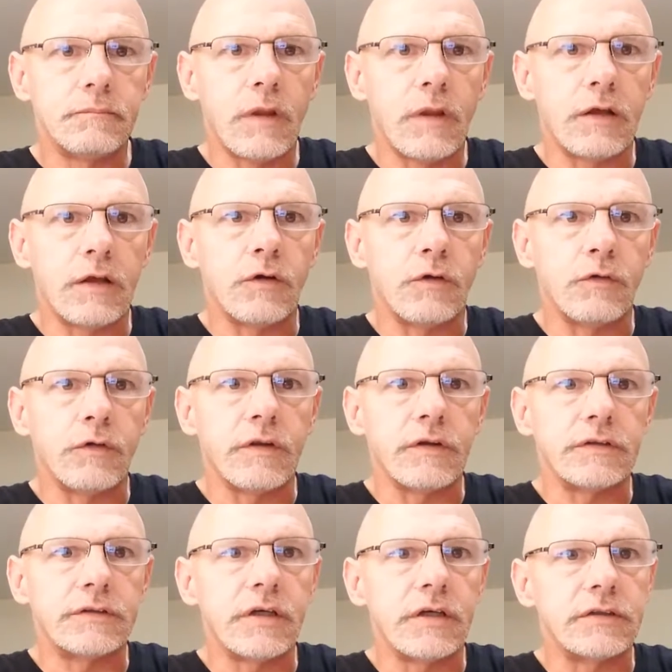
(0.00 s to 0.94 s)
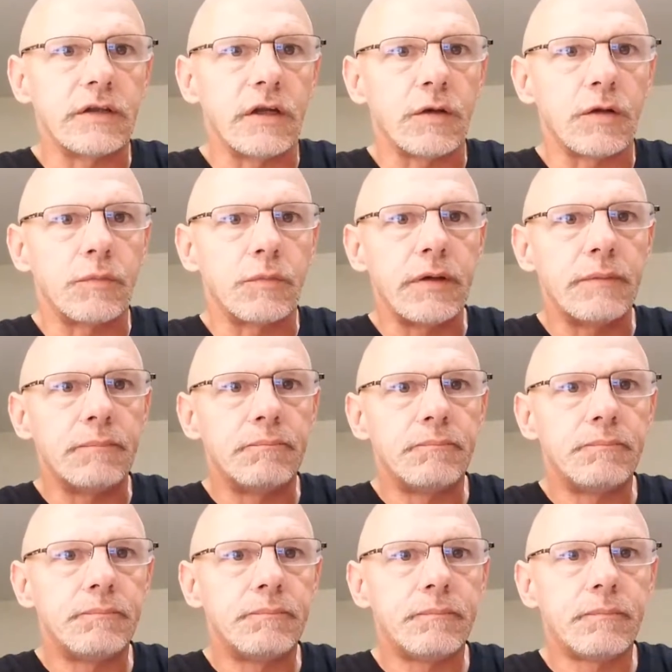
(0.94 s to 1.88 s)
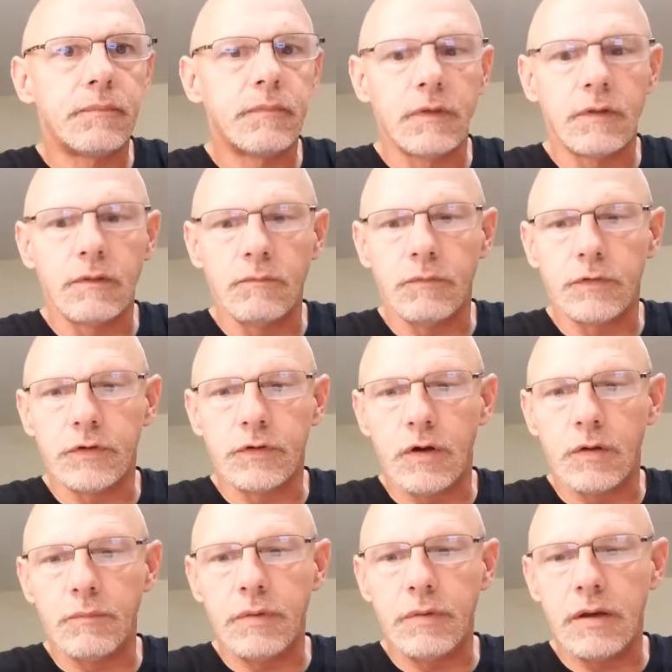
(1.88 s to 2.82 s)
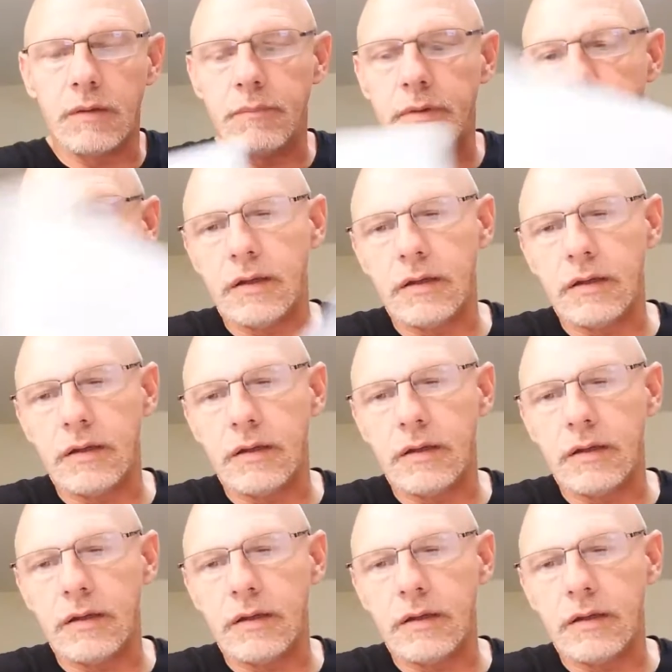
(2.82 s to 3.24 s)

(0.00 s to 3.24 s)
told you the Sons of Liberty was going to be a big,